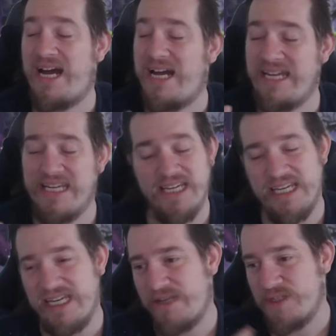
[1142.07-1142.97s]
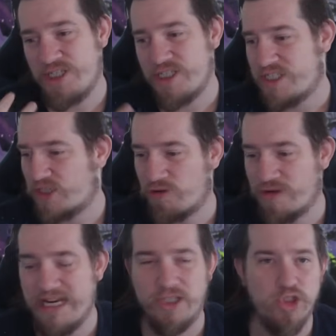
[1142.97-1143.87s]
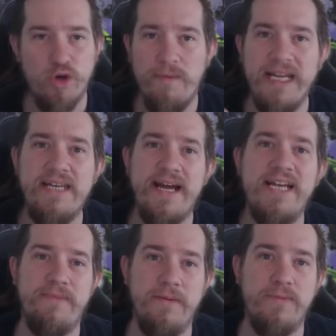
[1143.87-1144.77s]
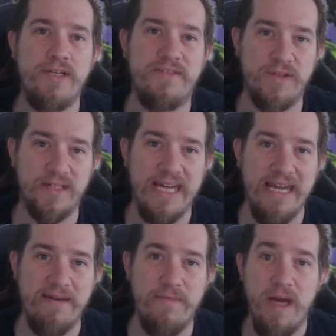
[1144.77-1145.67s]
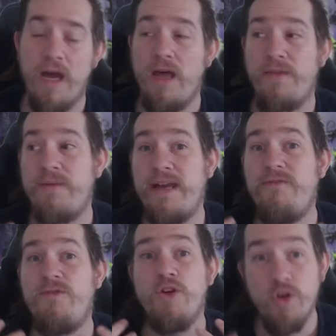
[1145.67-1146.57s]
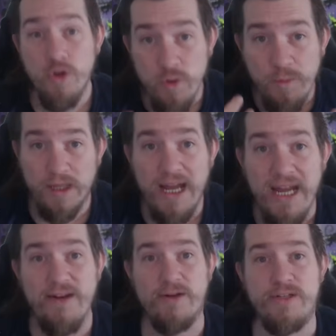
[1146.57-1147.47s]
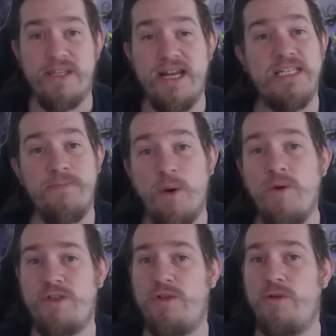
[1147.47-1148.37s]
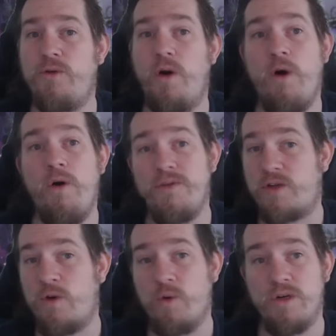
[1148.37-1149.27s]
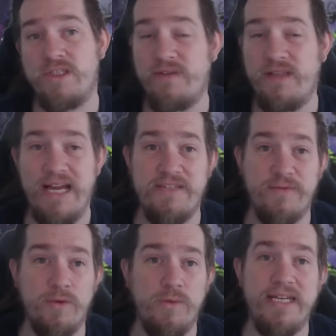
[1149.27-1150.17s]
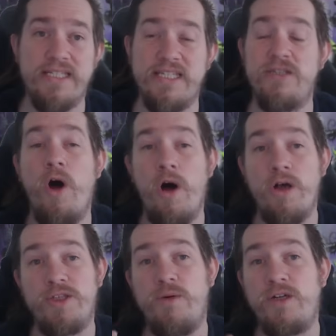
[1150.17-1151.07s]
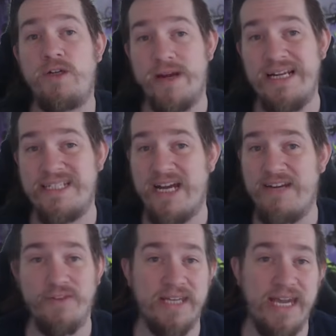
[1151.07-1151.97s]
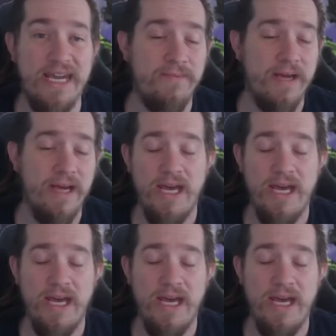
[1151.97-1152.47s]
It was just created so many nice memories for the game. The amount of new players that I spoke to over the course of the last few weeks is also a great sign for the game.